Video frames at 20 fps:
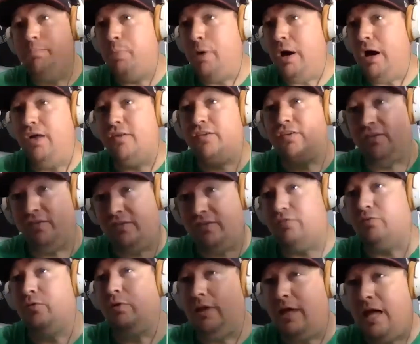bus, because
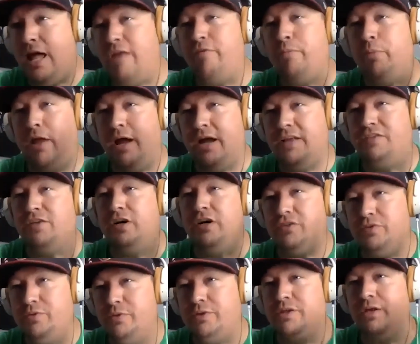that's what a lot everybody I
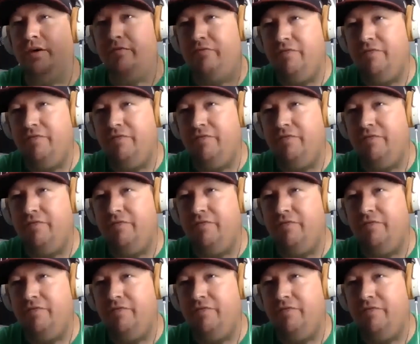talked to at the